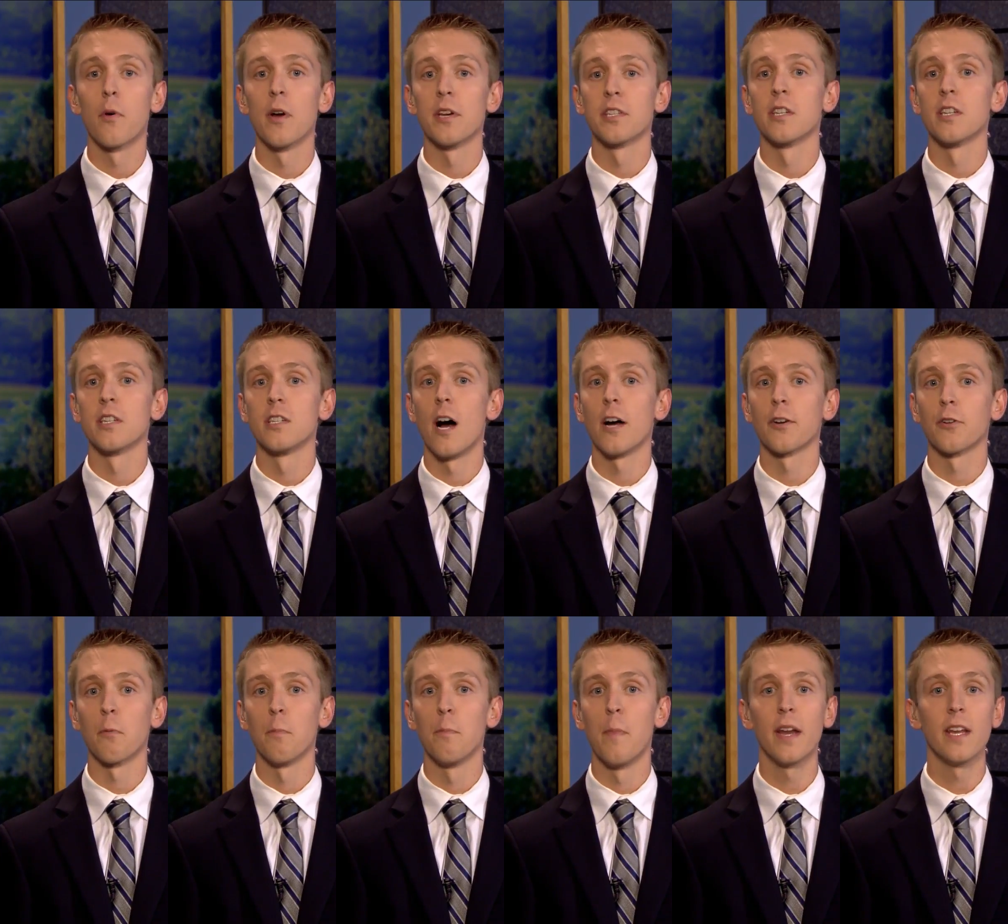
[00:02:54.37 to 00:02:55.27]
President
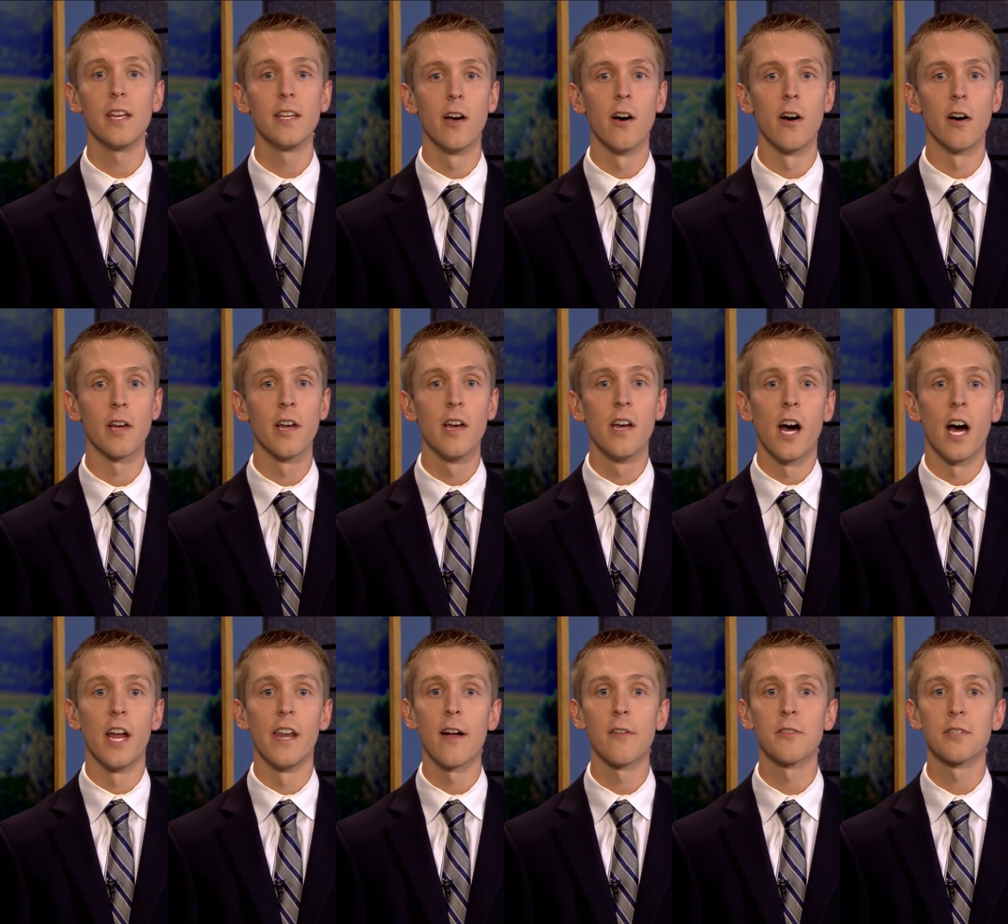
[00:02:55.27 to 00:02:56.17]
Dr. Betty Young
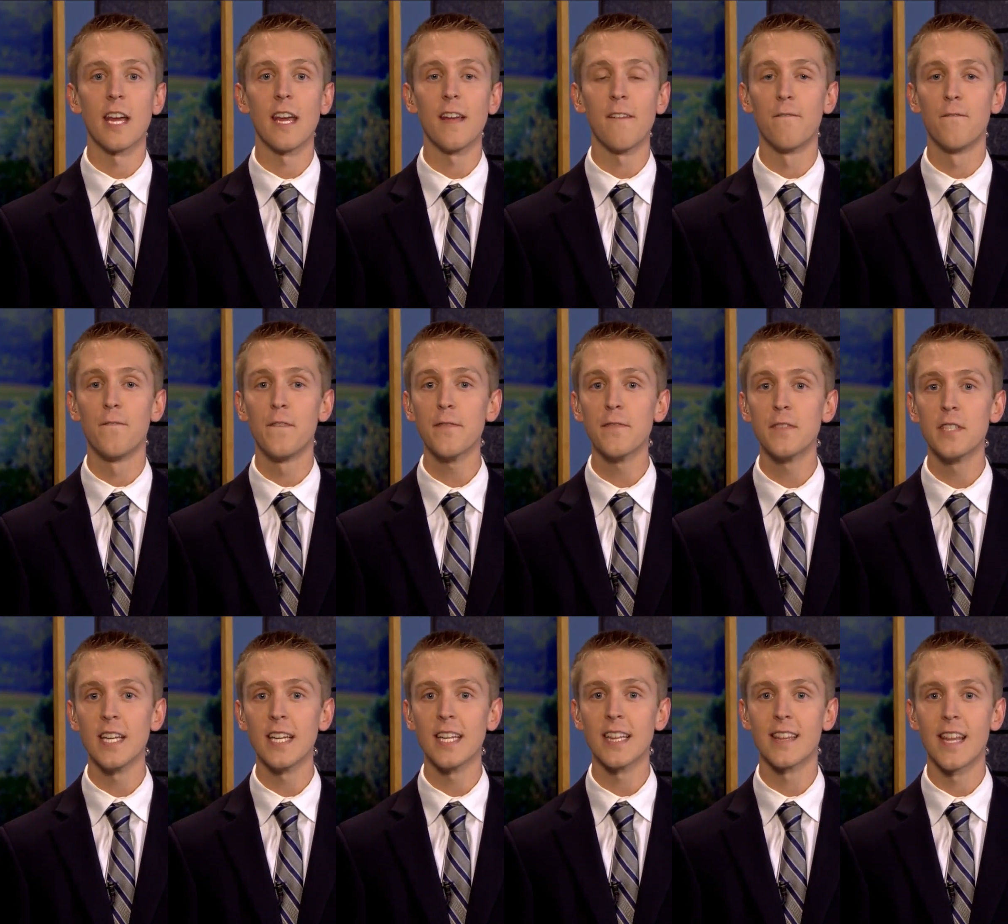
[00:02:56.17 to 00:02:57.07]
announced a
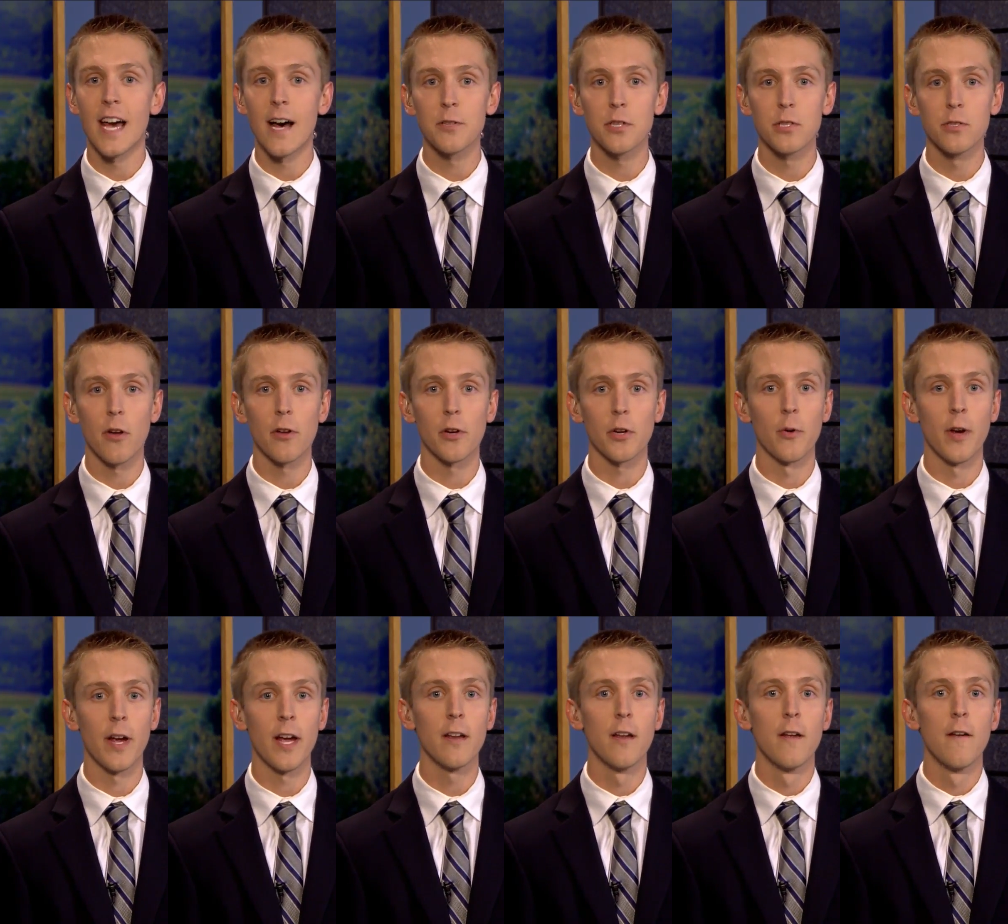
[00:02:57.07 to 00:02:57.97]

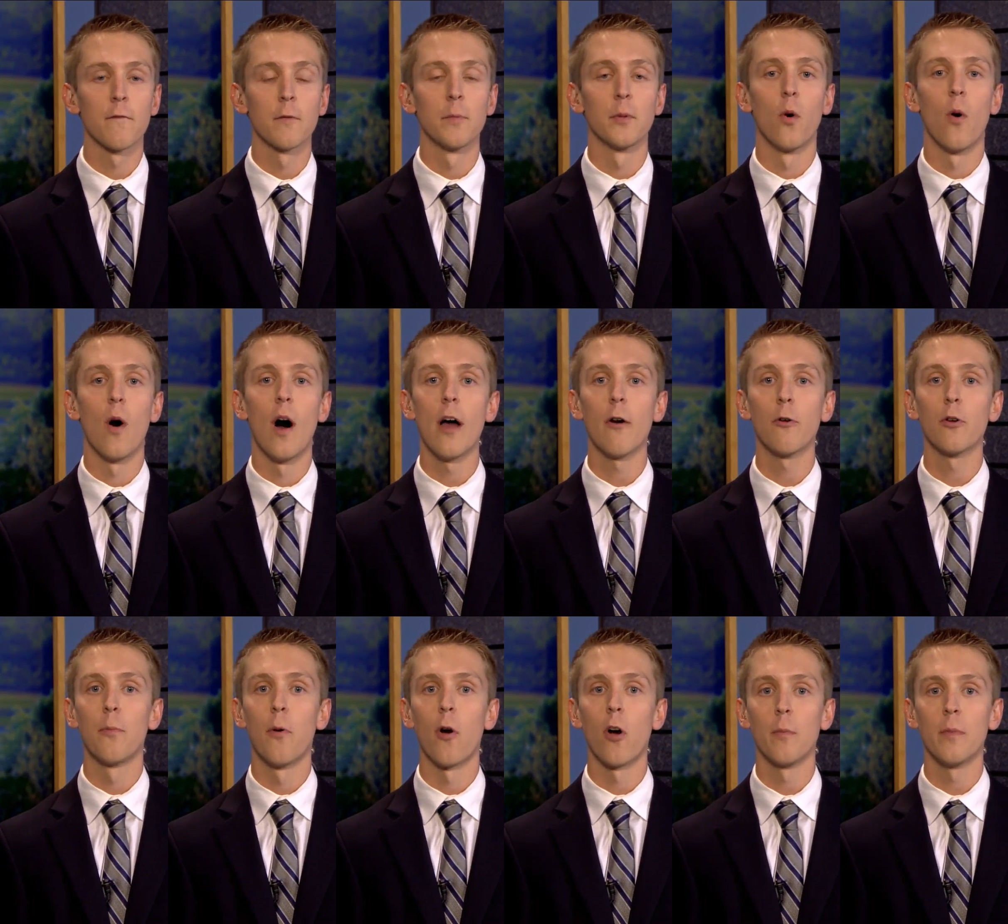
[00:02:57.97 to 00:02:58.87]
$15,000 grant from the
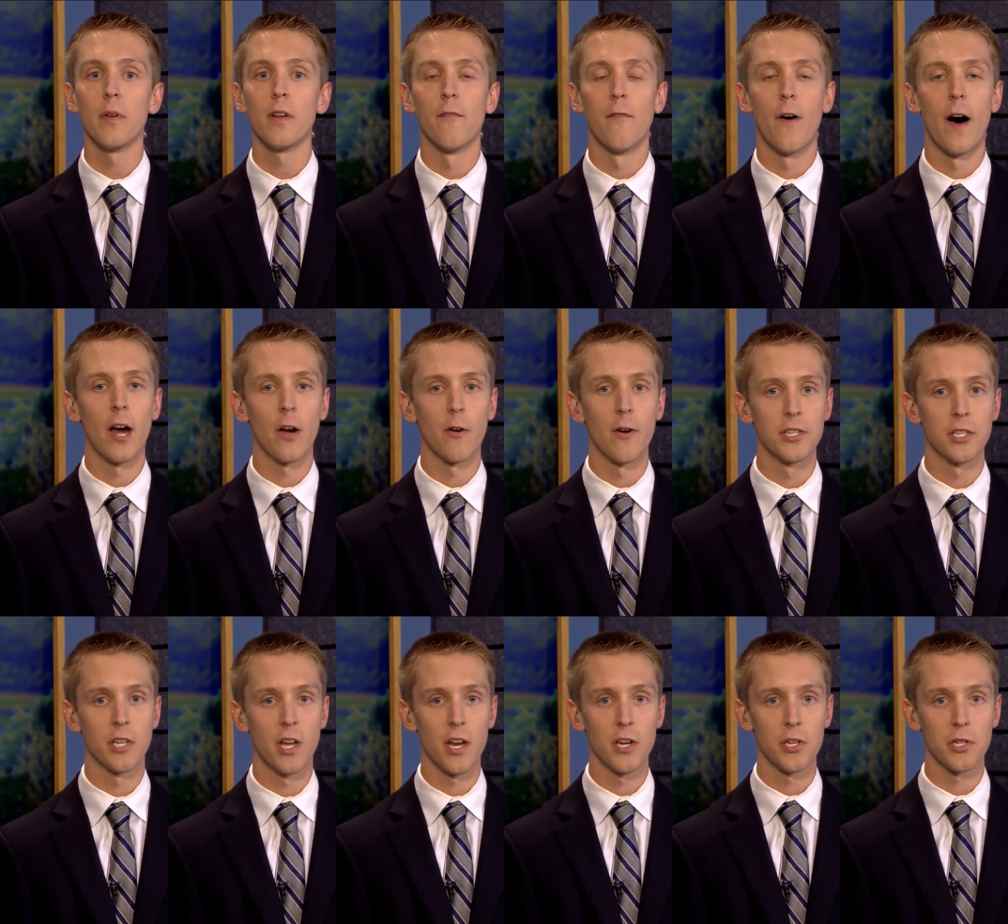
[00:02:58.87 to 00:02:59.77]
Ohio Department of Higher
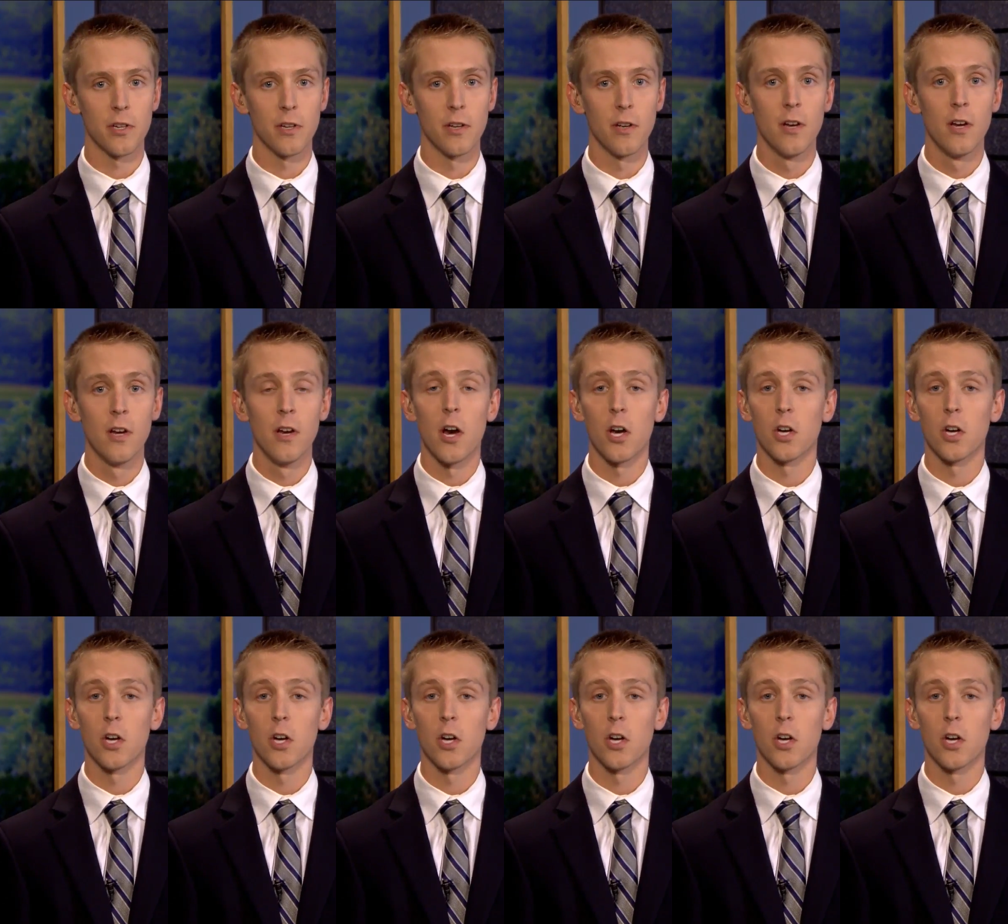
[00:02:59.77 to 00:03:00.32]
Education.